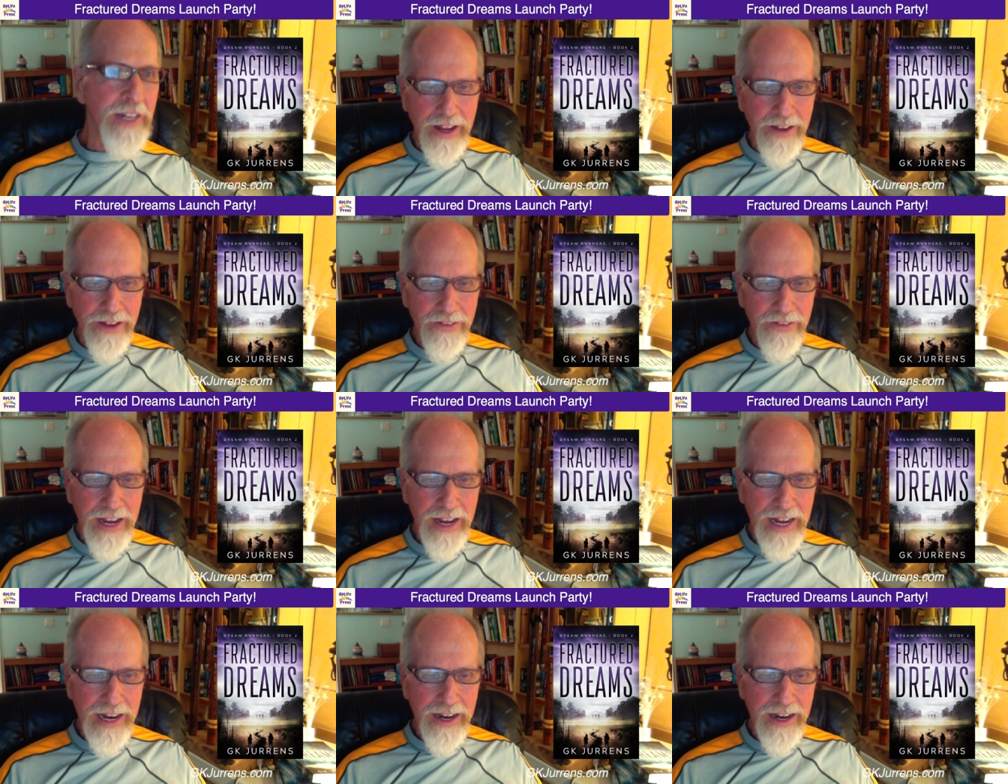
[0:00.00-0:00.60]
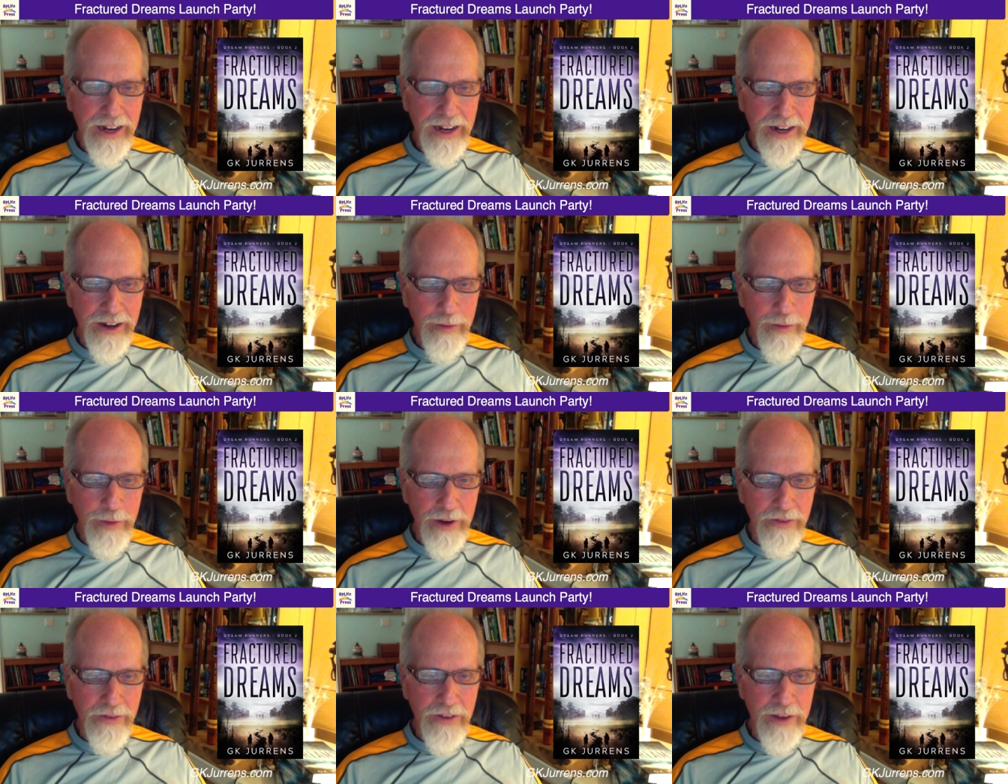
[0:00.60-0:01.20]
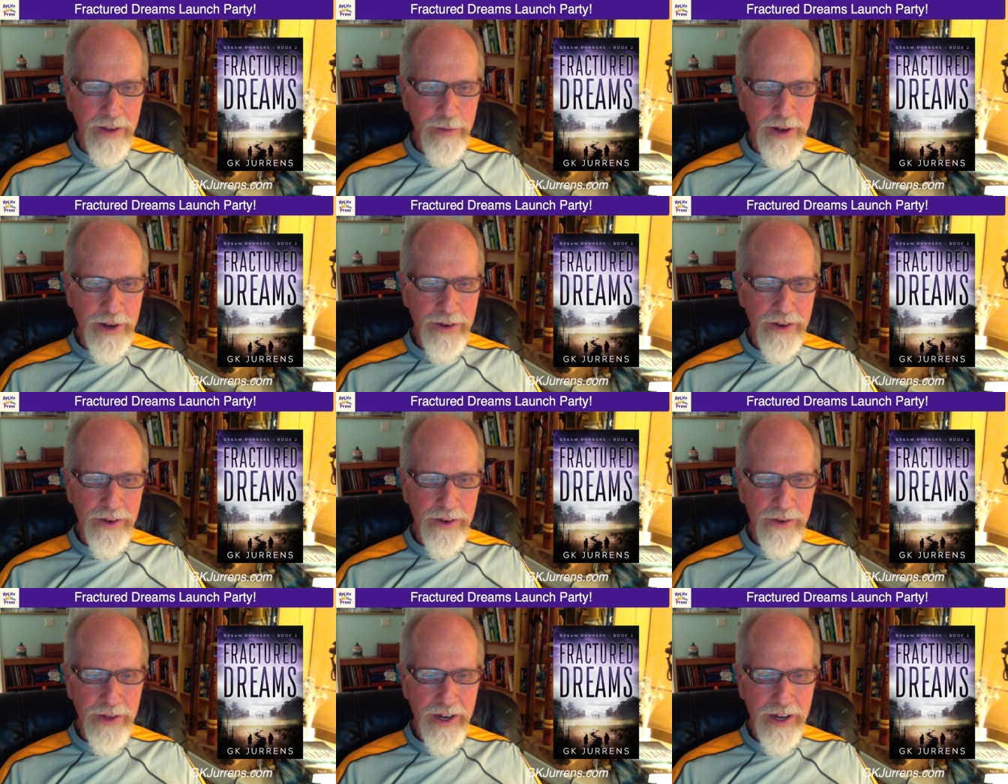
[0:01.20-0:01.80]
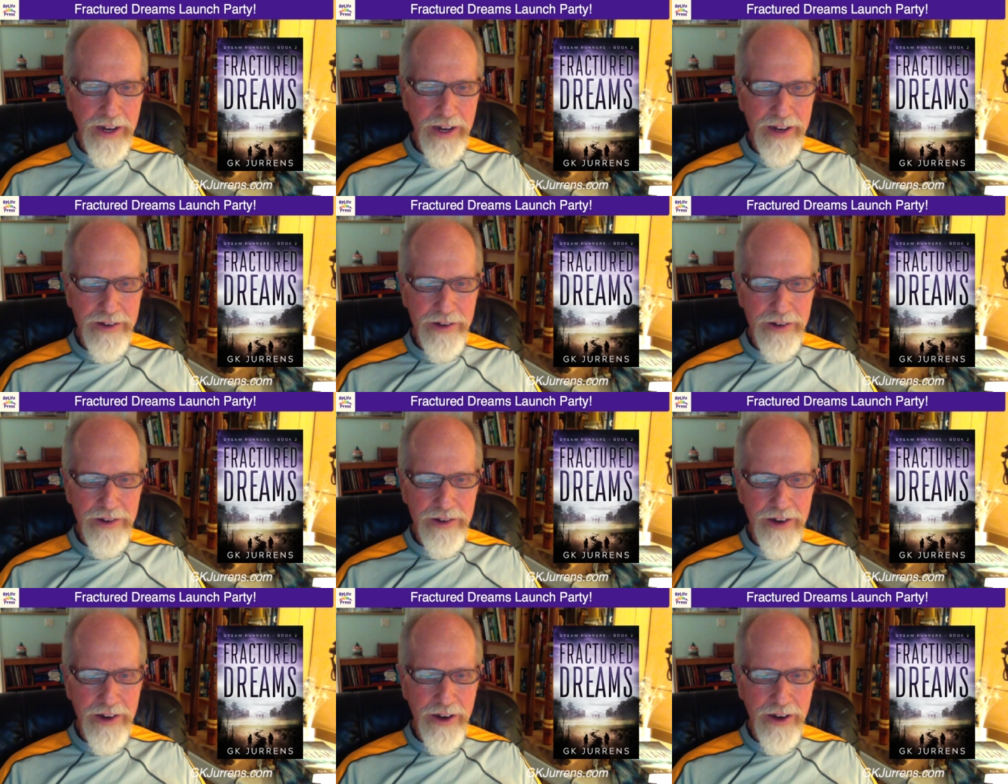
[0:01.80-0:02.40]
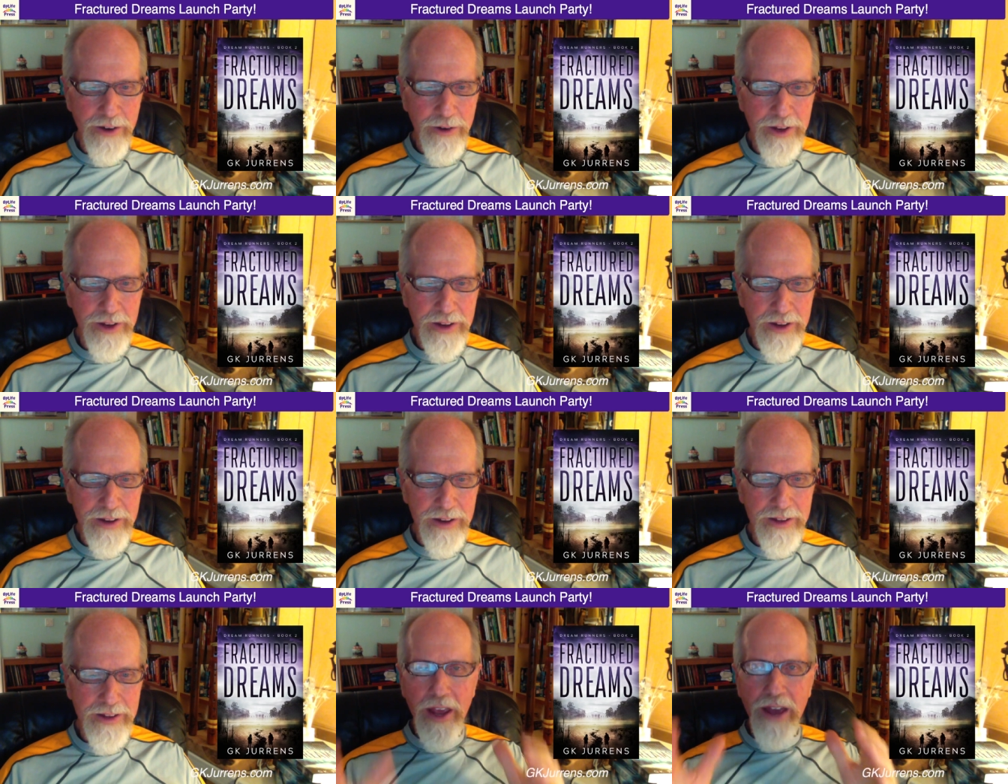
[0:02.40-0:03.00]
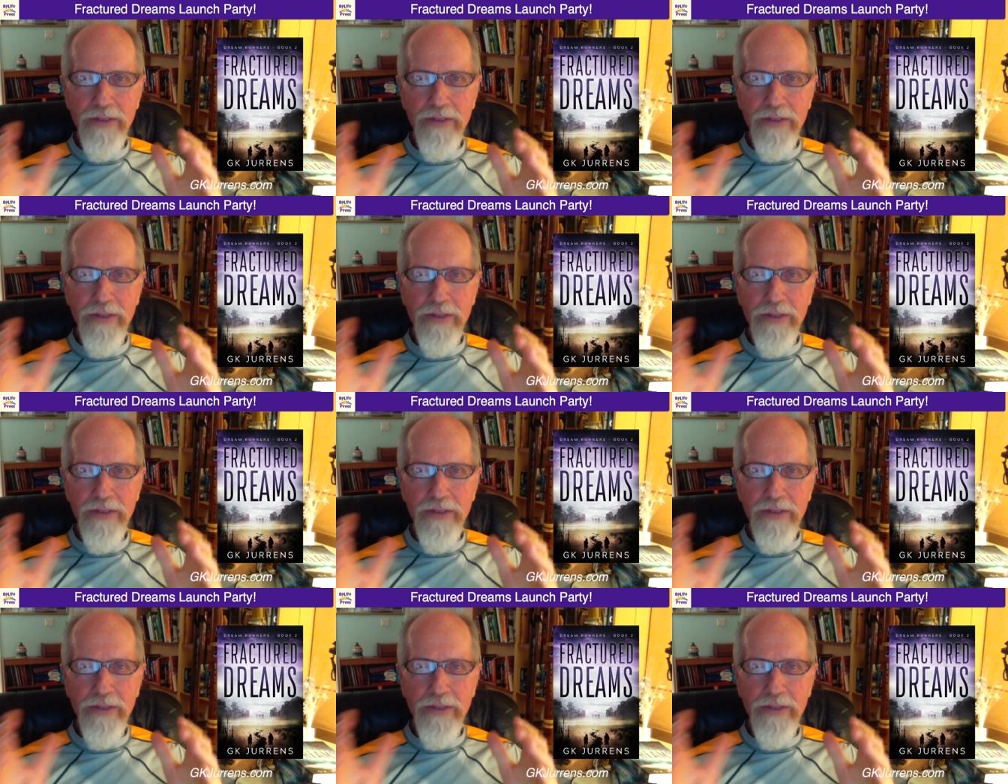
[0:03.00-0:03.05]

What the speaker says: I've got a couple of images that I just share with you.